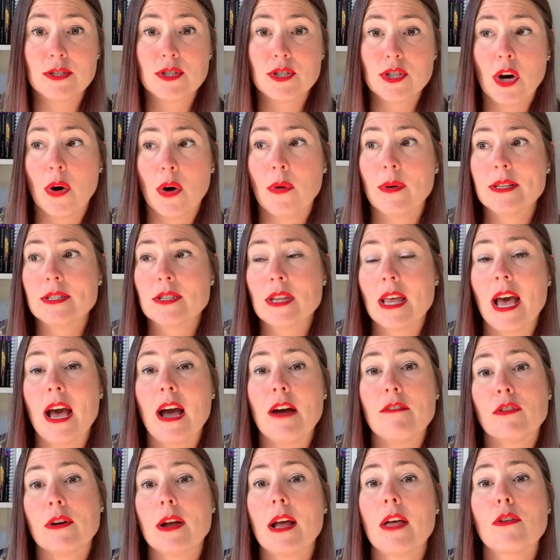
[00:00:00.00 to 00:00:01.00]
So if
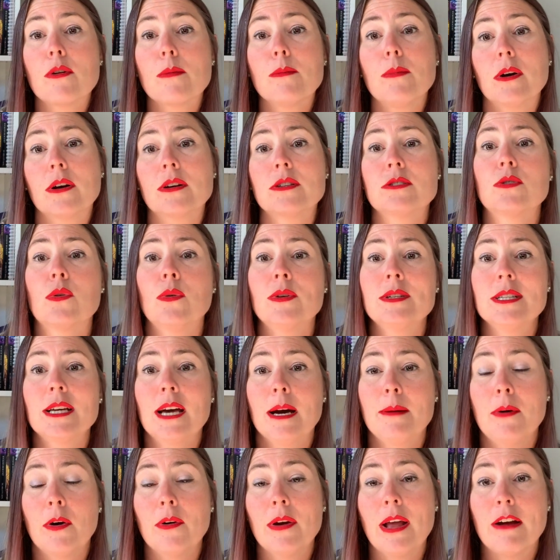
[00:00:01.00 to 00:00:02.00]
every other book is going to
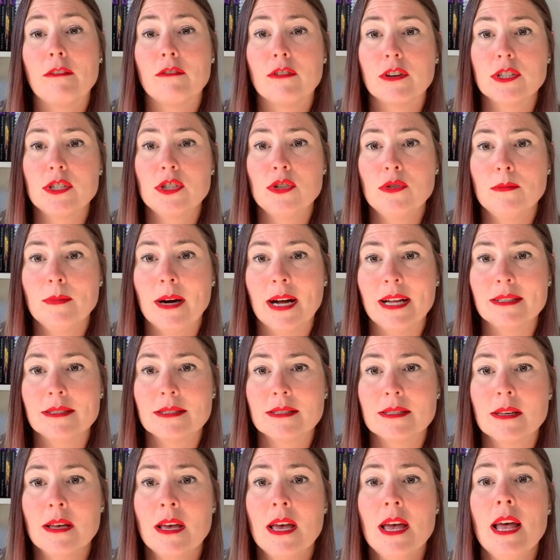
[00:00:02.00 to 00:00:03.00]
come out every 2
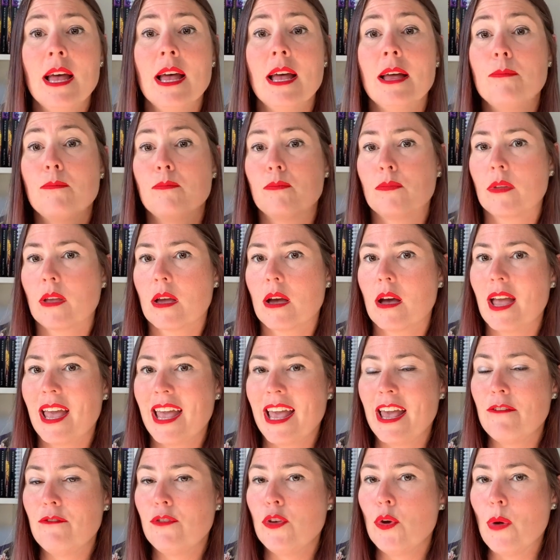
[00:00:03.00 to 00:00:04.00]
months.
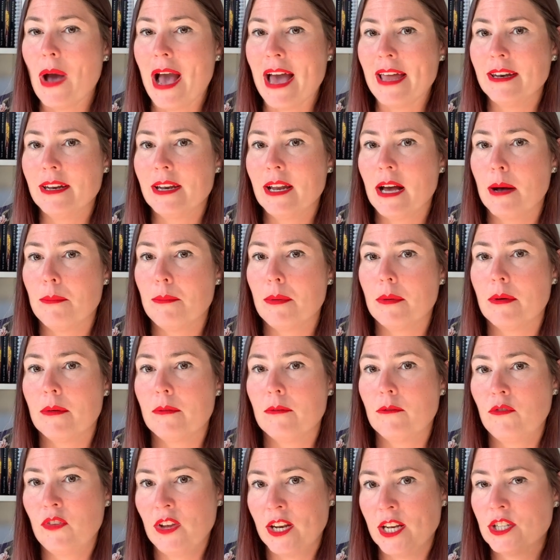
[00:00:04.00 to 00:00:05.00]
If you ended up
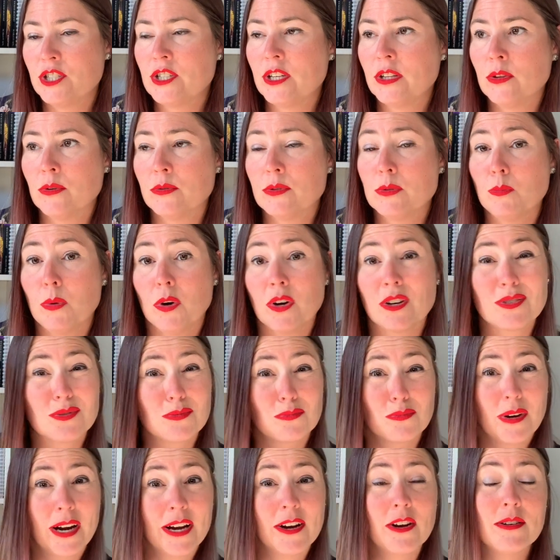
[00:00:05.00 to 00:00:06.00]
finishing those books
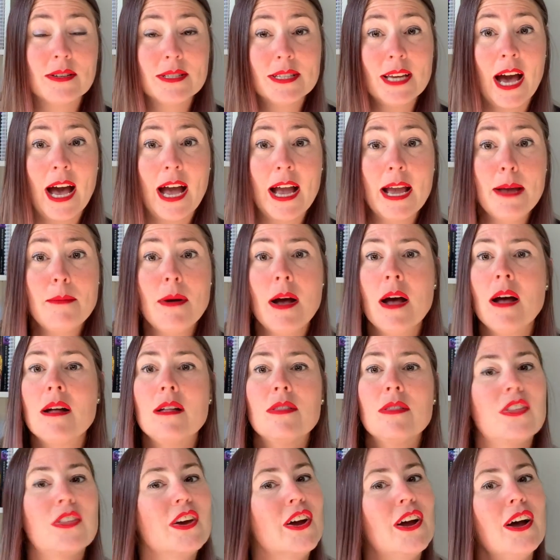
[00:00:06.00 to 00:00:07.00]
right on time,
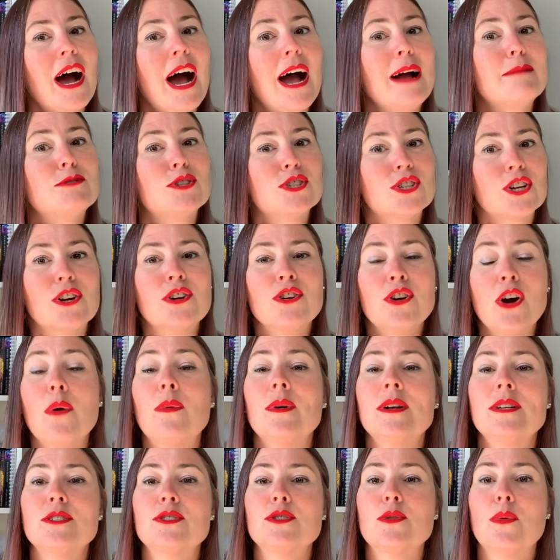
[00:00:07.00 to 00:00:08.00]
I'm sure no
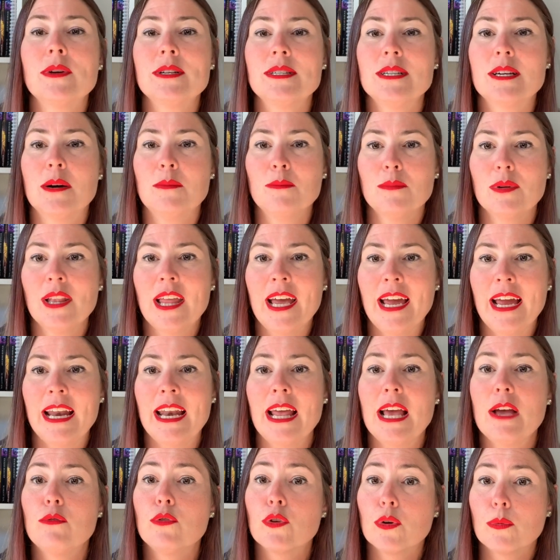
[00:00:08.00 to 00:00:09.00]
one is going to complain
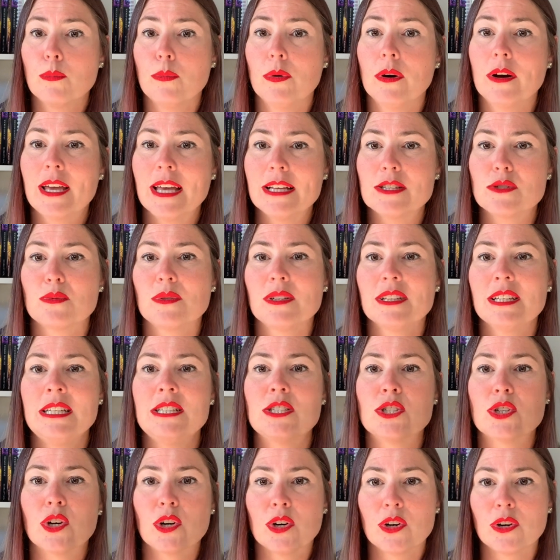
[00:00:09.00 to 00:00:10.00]
if your book gets
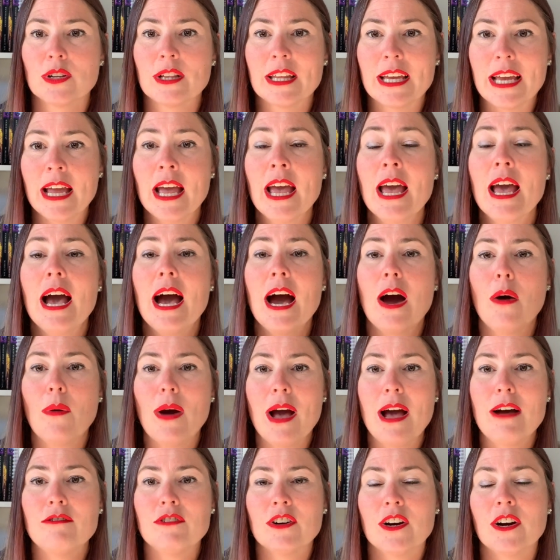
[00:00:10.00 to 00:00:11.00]
released early.
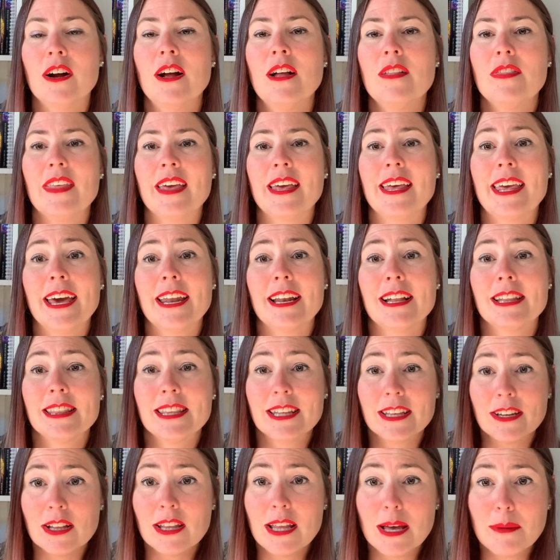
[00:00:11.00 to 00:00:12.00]
However, they get a
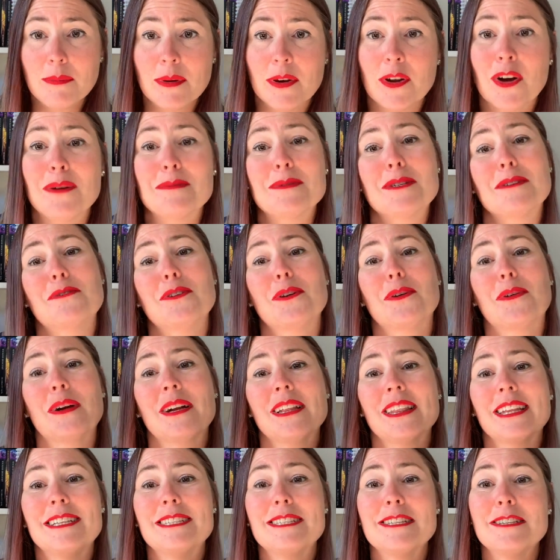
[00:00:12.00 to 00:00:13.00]
little up in arms if you're
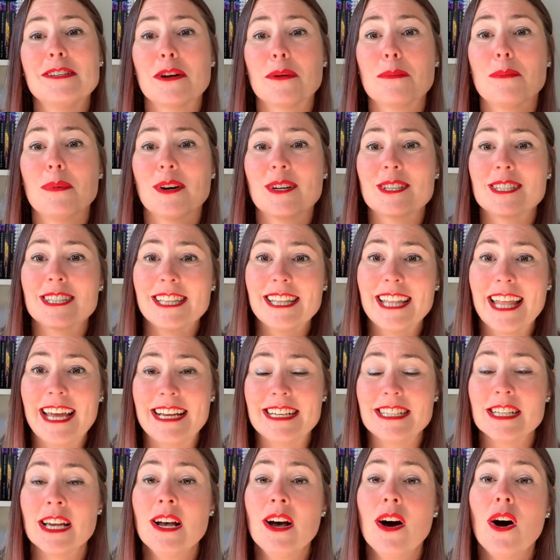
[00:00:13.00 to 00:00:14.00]
releasing your books
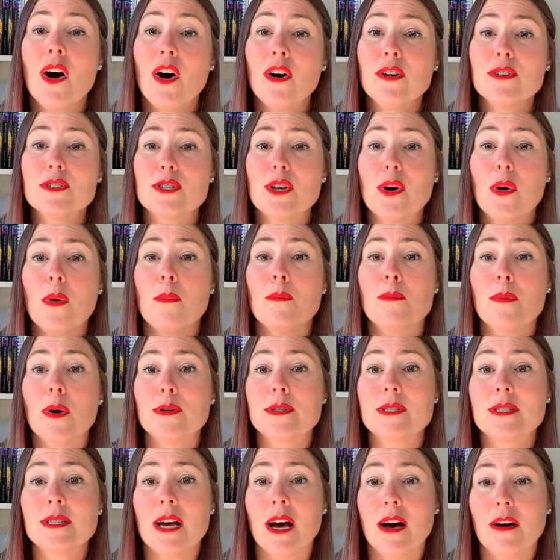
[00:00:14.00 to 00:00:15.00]
late. Also,
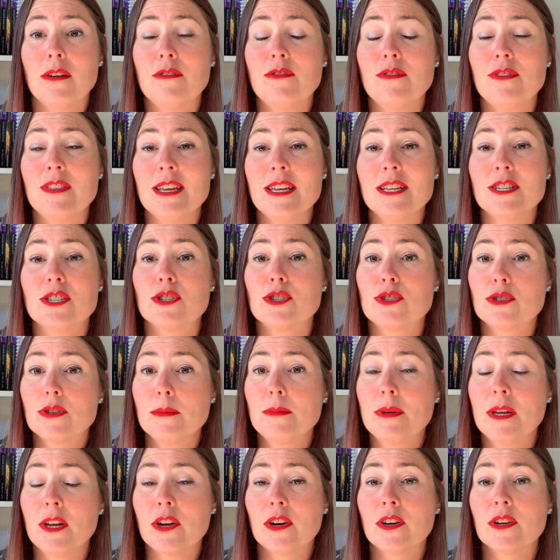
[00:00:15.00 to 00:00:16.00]
most of the
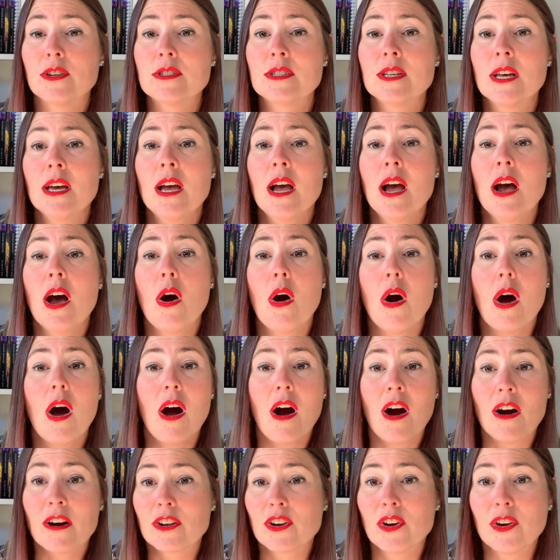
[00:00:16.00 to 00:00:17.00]
distributors
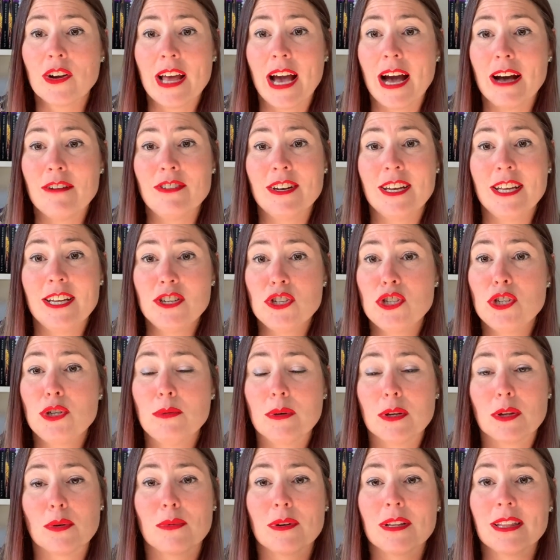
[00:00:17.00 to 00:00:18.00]
aren't going to have an issue
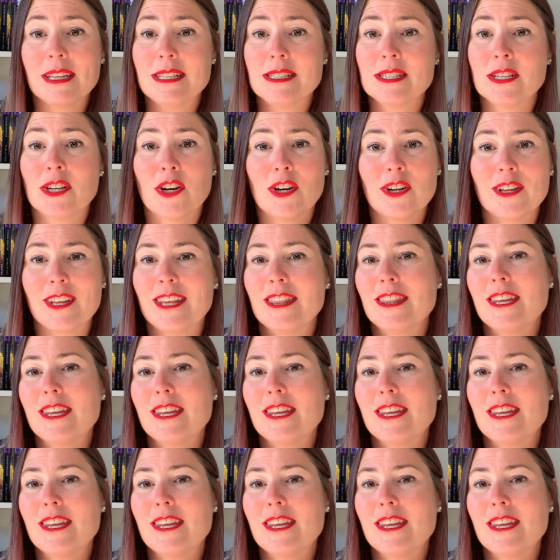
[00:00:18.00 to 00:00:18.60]
with releasing early.